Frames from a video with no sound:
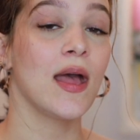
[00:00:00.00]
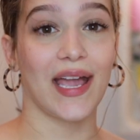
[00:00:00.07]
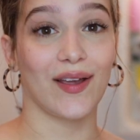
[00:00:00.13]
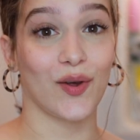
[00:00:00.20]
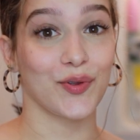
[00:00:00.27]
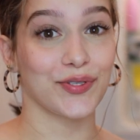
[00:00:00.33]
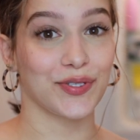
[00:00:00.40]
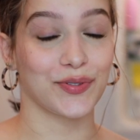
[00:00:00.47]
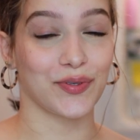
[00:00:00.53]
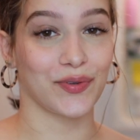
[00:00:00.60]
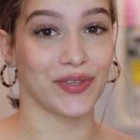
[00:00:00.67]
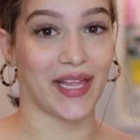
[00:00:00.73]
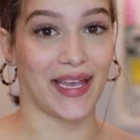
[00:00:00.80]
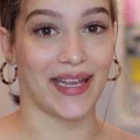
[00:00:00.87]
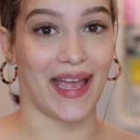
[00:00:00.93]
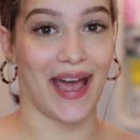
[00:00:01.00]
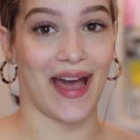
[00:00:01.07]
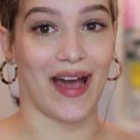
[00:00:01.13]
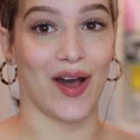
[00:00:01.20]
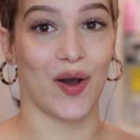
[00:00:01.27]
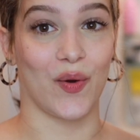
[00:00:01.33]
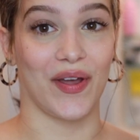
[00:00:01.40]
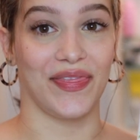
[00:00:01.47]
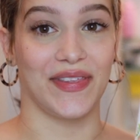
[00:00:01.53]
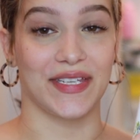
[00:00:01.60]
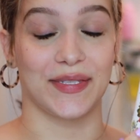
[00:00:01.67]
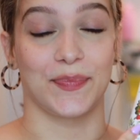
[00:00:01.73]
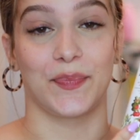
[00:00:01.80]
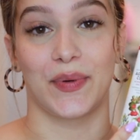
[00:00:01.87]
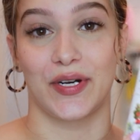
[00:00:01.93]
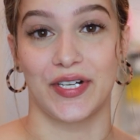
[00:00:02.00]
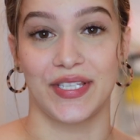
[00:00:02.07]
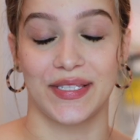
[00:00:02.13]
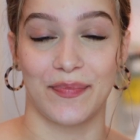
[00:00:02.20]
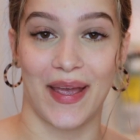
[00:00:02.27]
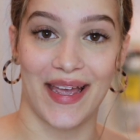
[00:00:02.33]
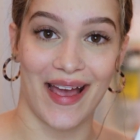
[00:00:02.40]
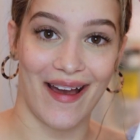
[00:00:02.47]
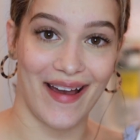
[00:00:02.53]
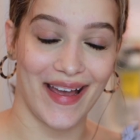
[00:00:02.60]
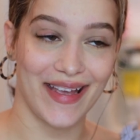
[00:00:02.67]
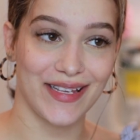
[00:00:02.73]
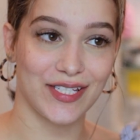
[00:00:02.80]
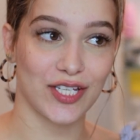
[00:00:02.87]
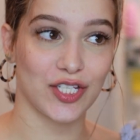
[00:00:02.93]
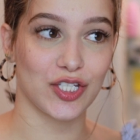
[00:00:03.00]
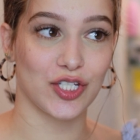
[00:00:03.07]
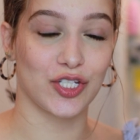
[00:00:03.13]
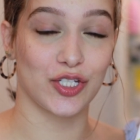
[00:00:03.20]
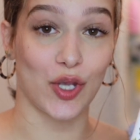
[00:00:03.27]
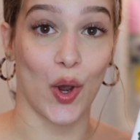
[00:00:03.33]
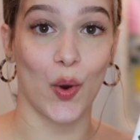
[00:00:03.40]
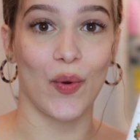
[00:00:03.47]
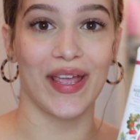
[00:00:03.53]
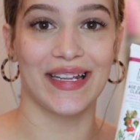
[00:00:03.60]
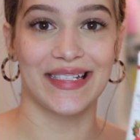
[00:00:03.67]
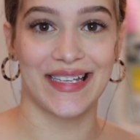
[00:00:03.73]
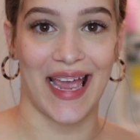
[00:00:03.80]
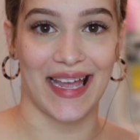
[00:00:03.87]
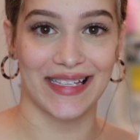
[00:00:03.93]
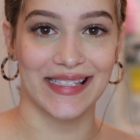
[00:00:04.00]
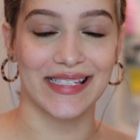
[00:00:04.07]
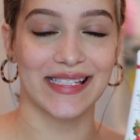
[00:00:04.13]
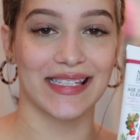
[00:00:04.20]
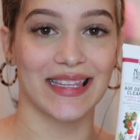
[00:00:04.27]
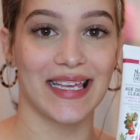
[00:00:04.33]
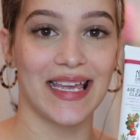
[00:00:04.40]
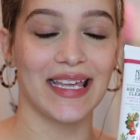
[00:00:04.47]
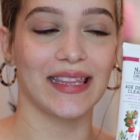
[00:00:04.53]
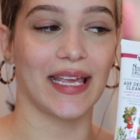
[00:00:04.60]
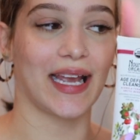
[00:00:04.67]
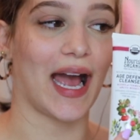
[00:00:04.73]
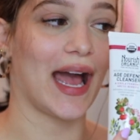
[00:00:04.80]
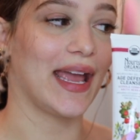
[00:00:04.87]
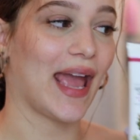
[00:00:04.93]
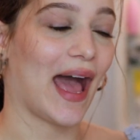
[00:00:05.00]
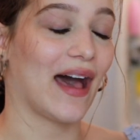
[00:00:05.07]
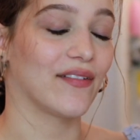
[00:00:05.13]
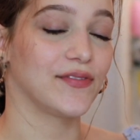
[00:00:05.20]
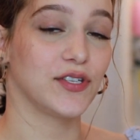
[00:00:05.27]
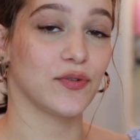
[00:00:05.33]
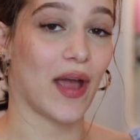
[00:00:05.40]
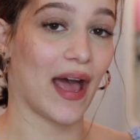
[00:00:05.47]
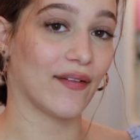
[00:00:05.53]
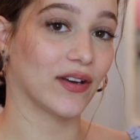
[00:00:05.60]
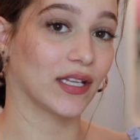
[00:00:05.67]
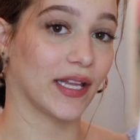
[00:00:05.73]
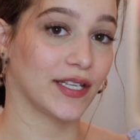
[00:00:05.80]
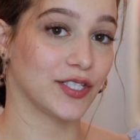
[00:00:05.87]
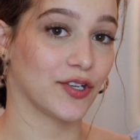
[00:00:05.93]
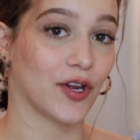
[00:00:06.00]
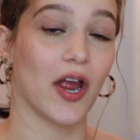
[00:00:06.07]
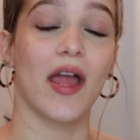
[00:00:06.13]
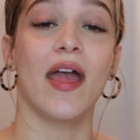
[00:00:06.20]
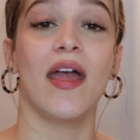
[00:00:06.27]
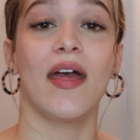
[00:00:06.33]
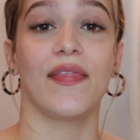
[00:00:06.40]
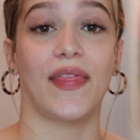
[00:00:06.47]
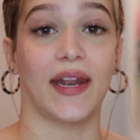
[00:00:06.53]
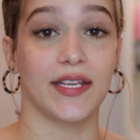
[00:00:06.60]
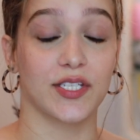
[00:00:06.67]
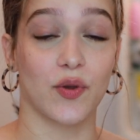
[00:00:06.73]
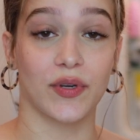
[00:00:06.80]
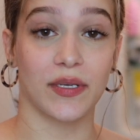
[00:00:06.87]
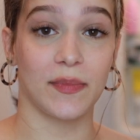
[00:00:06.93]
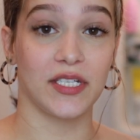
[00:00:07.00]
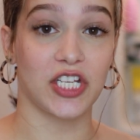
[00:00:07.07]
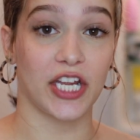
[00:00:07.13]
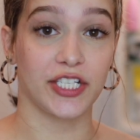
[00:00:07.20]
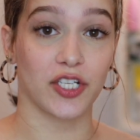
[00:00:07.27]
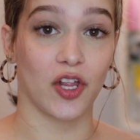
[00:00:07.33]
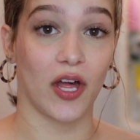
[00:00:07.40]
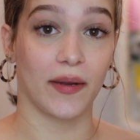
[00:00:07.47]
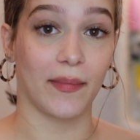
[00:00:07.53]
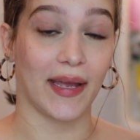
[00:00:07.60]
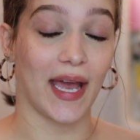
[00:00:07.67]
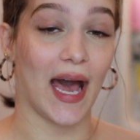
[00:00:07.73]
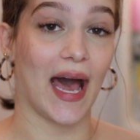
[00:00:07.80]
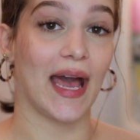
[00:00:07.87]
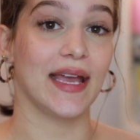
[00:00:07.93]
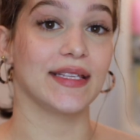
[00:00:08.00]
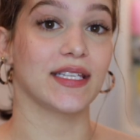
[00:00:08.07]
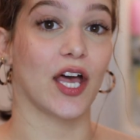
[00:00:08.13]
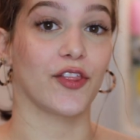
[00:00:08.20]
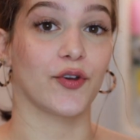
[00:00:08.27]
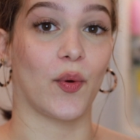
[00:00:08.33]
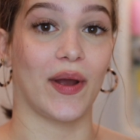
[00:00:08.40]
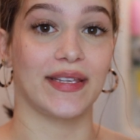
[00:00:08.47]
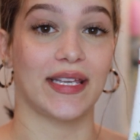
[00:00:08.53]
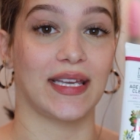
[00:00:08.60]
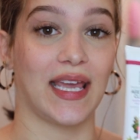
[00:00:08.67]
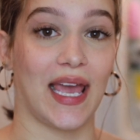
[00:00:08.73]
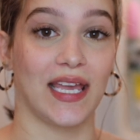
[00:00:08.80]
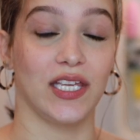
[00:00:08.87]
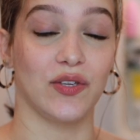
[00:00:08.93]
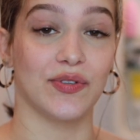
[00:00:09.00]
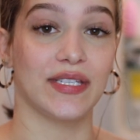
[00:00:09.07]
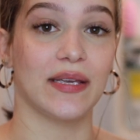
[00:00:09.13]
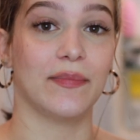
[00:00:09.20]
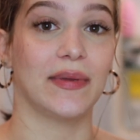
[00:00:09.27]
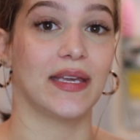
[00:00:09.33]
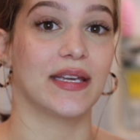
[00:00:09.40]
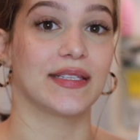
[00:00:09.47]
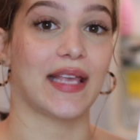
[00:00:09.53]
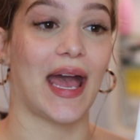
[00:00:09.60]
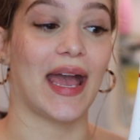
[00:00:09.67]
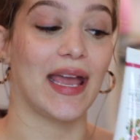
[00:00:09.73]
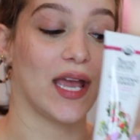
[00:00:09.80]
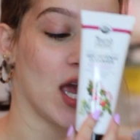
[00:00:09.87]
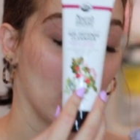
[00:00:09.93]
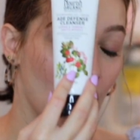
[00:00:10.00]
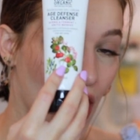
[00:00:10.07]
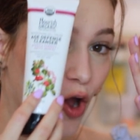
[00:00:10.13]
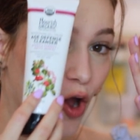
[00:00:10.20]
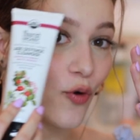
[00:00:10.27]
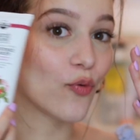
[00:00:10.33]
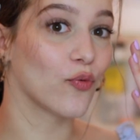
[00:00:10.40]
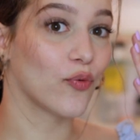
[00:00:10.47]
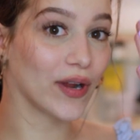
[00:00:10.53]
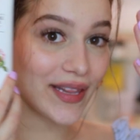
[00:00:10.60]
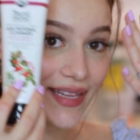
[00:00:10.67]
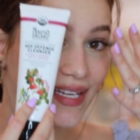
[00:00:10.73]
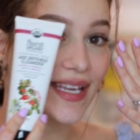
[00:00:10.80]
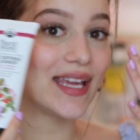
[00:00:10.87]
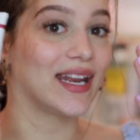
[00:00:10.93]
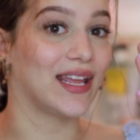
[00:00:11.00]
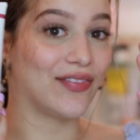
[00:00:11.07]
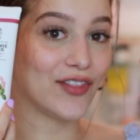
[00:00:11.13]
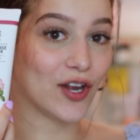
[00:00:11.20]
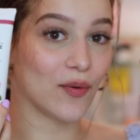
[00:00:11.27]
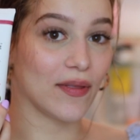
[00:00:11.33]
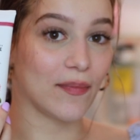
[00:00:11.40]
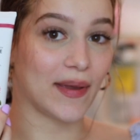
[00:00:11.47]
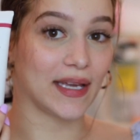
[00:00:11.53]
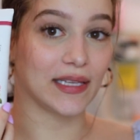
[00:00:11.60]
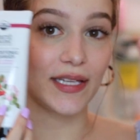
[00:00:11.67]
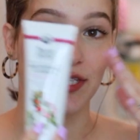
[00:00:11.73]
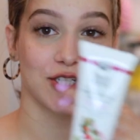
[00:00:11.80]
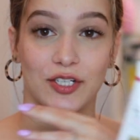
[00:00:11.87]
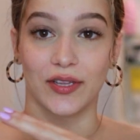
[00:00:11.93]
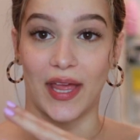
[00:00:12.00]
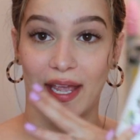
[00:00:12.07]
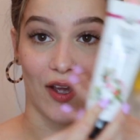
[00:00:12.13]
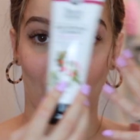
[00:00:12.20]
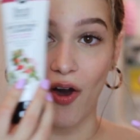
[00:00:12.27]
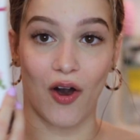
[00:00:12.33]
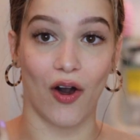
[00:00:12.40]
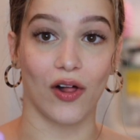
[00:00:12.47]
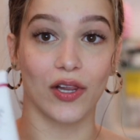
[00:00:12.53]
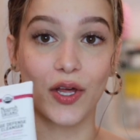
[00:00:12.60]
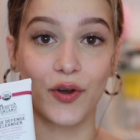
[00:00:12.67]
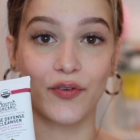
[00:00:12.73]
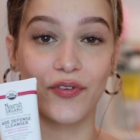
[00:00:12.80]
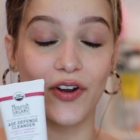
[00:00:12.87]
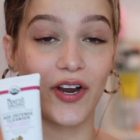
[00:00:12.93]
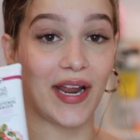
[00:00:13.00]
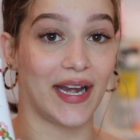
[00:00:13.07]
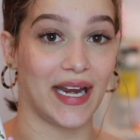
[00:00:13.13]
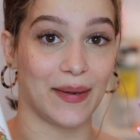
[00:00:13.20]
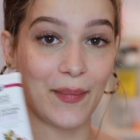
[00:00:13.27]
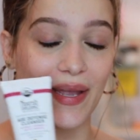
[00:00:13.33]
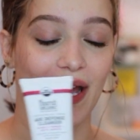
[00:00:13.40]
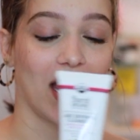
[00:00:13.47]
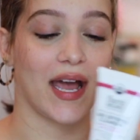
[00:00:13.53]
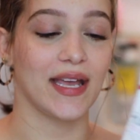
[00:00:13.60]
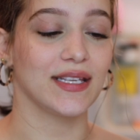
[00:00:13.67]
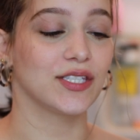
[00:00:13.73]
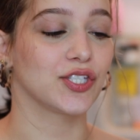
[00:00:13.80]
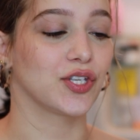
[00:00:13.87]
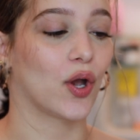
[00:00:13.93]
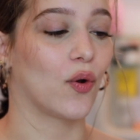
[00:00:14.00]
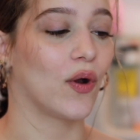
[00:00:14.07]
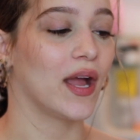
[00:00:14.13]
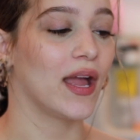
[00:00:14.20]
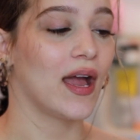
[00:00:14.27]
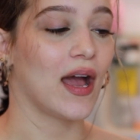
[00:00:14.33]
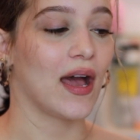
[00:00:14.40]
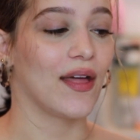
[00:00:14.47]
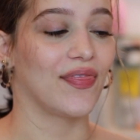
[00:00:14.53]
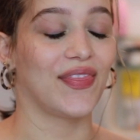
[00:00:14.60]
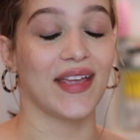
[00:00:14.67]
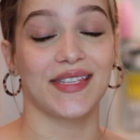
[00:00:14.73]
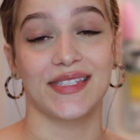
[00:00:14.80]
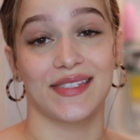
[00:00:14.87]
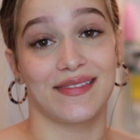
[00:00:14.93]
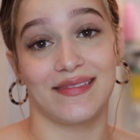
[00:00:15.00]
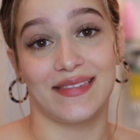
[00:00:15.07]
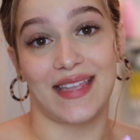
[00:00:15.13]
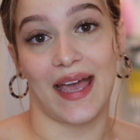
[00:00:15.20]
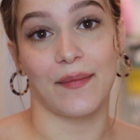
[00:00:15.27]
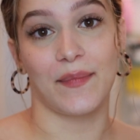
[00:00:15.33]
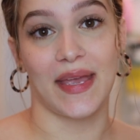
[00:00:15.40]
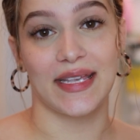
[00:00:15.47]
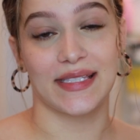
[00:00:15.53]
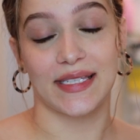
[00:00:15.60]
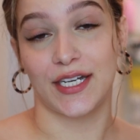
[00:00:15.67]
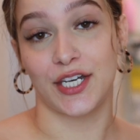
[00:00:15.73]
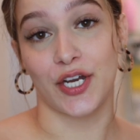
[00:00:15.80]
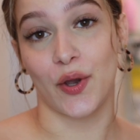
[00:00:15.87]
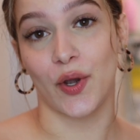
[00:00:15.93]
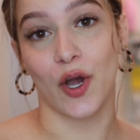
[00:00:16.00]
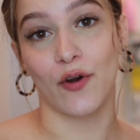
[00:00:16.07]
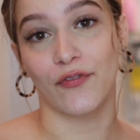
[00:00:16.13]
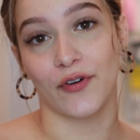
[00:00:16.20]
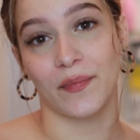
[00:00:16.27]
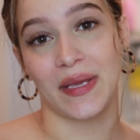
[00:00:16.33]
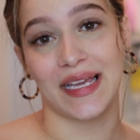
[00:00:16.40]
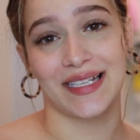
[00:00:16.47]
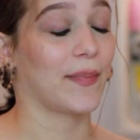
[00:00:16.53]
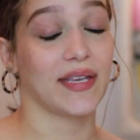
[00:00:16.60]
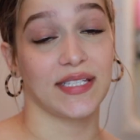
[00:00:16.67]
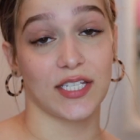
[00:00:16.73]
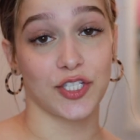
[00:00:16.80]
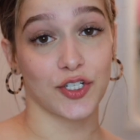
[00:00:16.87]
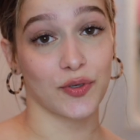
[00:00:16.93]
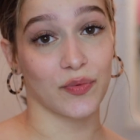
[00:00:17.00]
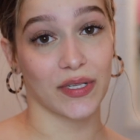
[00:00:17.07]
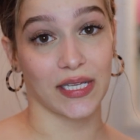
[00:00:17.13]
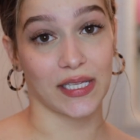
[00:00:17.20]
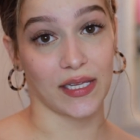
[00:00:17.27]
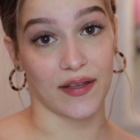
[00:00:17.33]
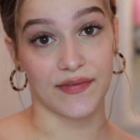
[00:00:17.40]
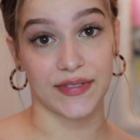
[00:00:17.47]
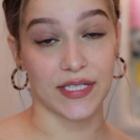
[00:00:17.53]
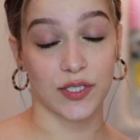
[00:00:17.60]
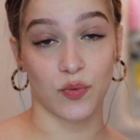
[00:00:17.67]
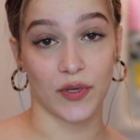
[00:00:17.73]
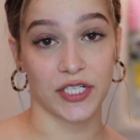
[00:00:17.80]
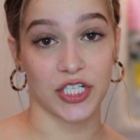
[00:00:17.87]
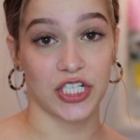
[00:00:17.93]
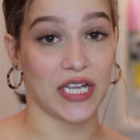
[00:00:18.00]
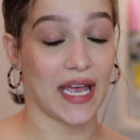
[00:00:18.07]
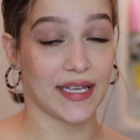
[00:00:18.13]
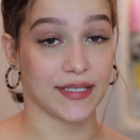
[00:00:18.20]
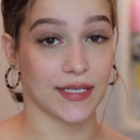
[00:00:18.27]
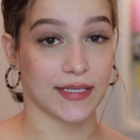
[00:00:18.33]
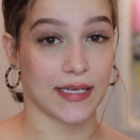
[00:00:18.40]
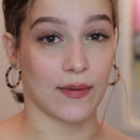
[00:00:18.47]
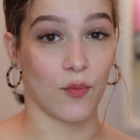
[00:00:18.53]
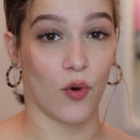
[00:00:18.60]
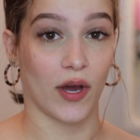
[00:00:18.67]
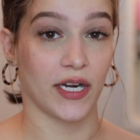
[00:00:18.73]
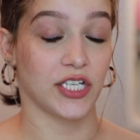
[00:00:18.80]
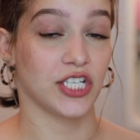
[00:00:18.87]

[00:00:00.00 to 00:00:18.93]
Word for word: I also don't like how this burns my eyes so intensely. Like I have to have a cleanser that is going to be gentle on my eyes. Otherwise I can't use it because I really get in there with my cleanser like all over and in my eyes. So that that makes it a no-go for me. My sister really loves this one. She has the same one